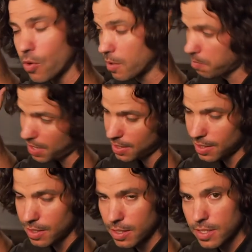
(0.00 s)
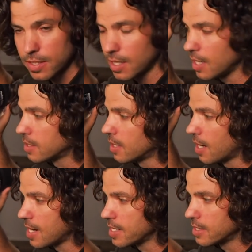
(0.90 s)
or the pendant in this case,
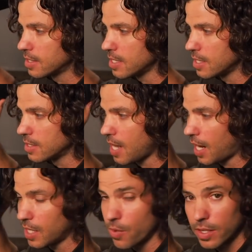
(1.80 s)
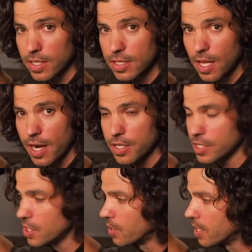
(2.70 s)
and I can see exactly what this light is
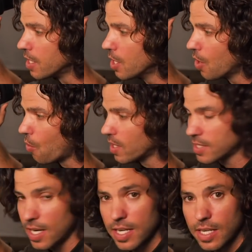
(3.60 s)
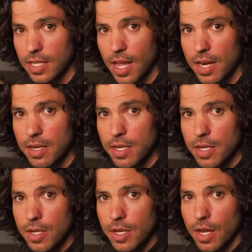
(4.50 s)
doing. Once I get that
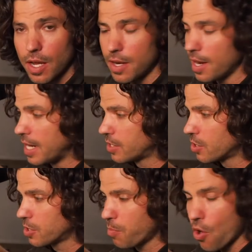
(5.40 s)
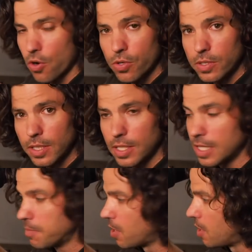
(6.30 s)
nice sparkle,
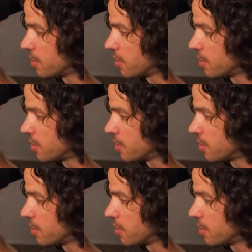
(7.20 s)
I'll